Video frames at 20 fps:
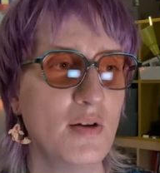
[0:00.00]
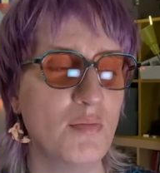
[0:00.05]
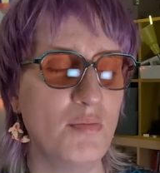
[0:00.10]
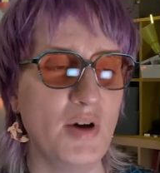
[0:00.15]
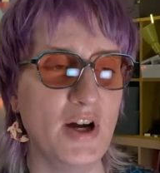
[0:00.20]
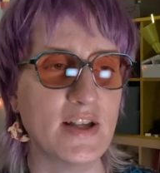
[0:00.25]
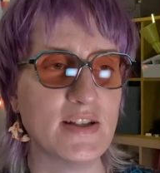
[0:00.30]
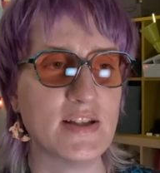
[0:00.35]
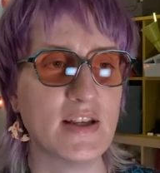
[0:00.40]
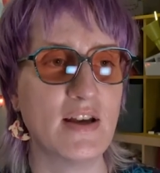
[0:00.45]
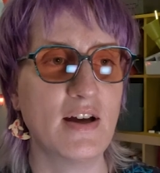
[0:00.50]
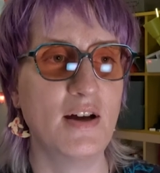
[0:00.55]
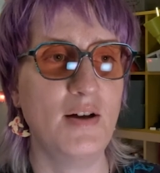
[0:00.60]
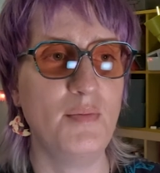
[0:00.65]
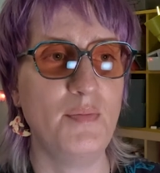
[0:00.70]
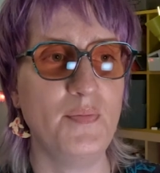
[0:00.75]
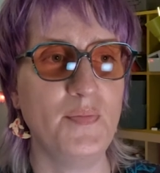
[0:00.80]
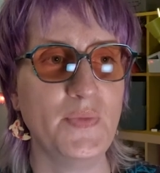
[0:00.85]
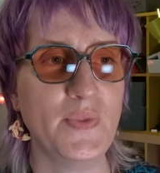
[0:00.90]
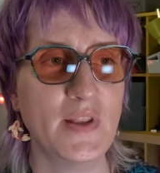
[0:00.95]
But
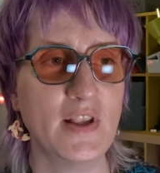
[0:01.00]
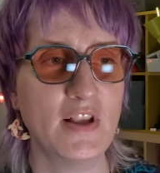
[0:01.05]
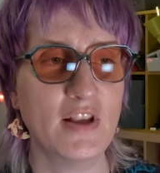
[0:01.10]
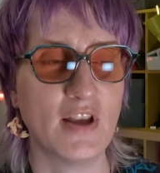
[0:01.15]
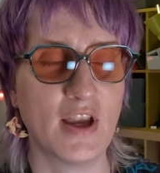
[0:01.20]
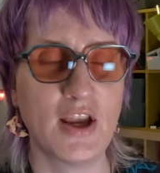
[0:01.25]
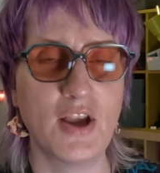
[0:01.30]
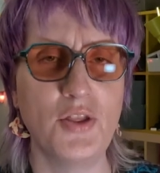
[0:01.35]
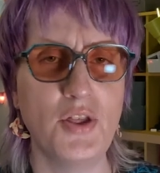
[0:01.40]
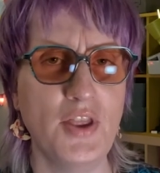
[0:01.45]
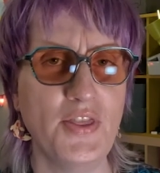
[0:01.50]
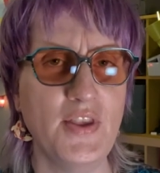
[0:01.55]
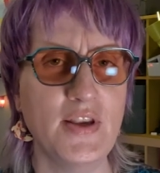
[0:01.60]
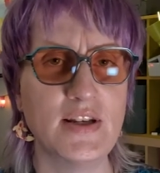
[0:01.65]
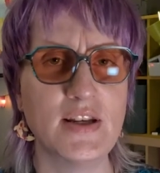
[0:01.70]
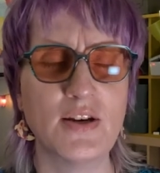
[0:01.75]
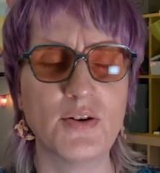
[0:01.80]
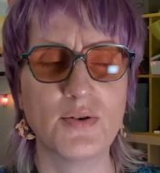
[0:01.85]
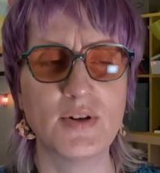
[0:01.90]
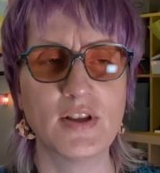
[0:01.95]
um, like, I thought they
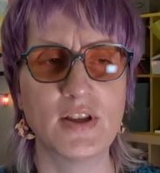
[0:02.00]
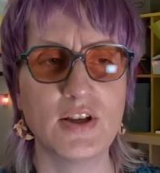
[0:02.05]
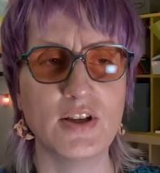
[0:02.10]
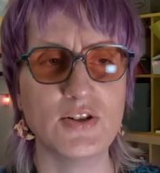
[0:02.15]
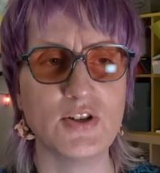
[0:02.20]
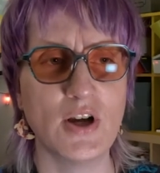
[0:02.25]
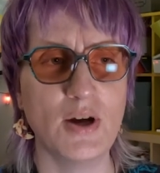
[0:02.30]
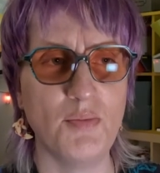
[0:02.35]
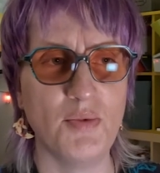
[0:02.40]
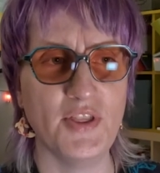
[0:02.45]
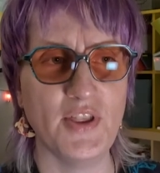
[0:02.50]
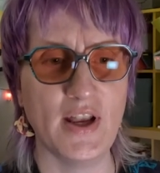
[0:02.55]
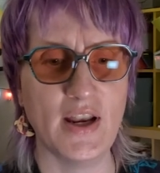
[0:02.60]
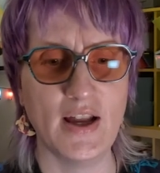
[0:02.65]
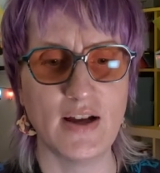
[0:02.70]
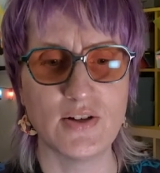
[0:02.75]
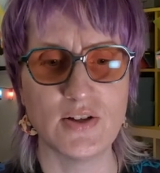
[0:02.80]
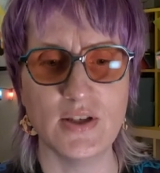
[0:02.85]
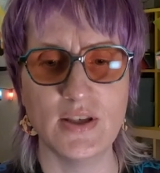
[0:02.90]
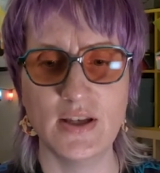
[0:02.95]
did a really good job with that,
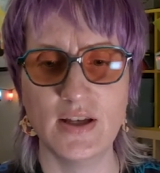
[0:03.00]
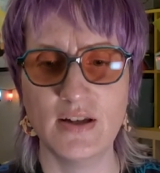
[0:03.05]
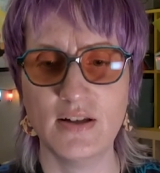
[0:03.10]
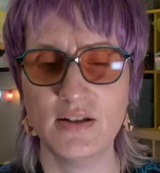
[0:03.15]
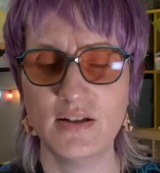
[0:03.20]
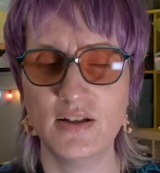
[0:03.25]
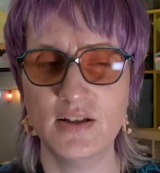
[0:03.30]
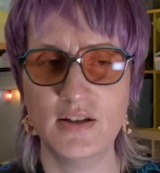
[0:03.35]
actually.